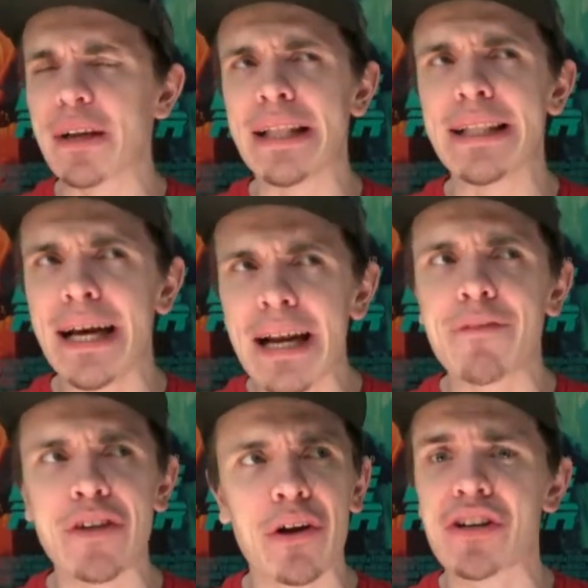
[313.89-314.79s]
Like, a lot
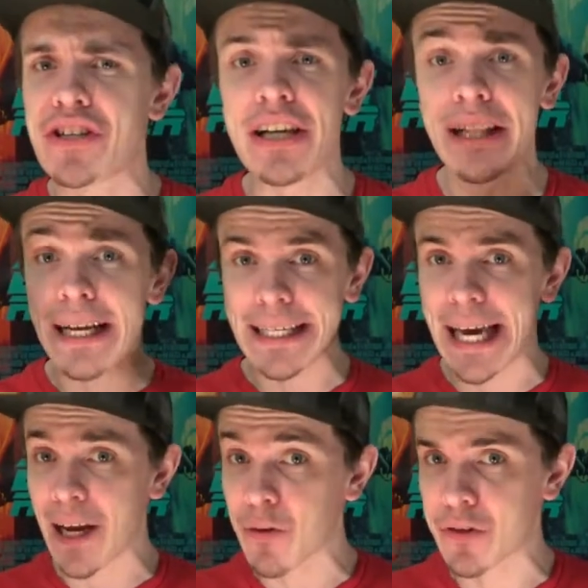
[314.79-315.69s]
of dark shit. A lot of
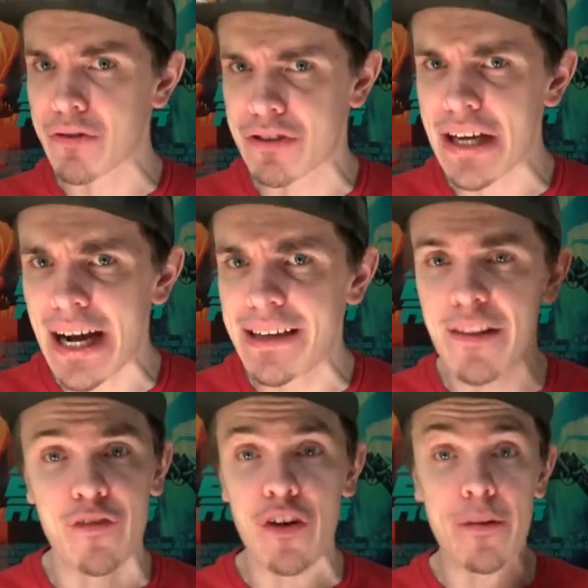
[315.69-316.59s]
characters die in
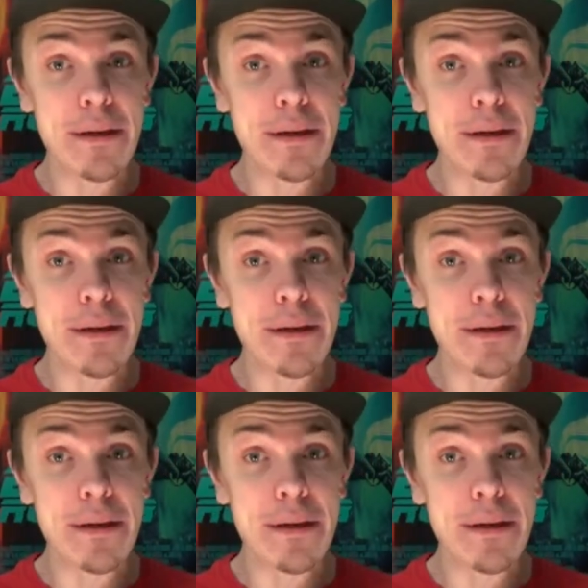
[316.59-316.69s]
this film.